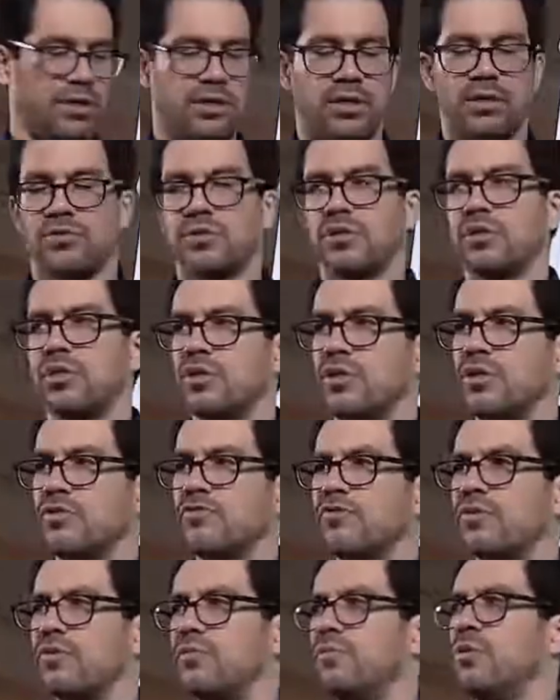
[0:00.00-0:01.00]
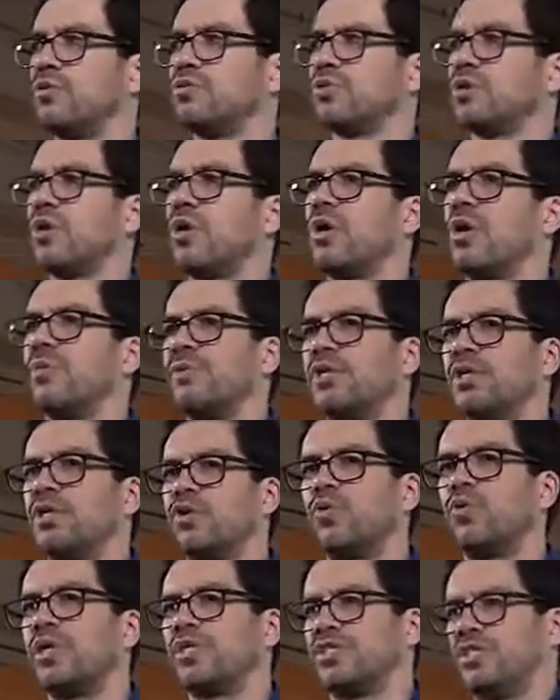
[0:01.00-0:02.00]
it here. I was going to look for the most
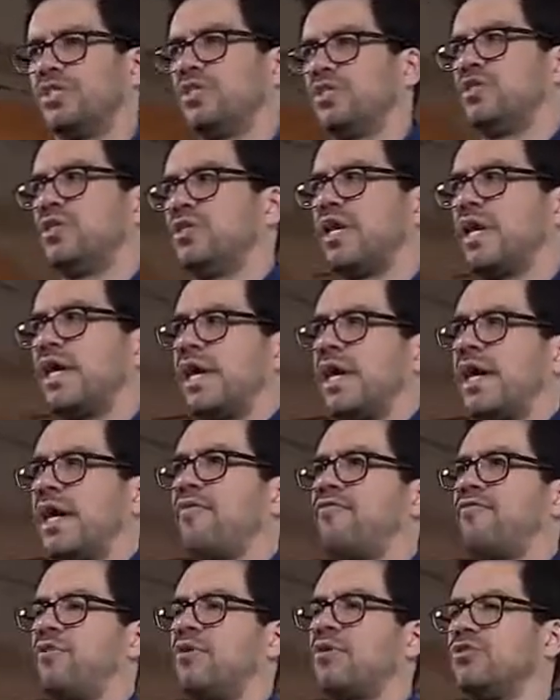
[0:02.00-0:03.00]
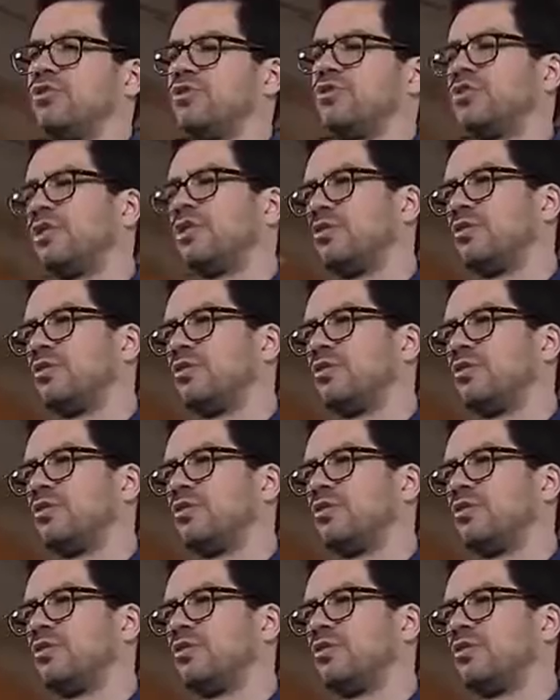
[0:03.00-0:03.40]
common questions that I have. I'll just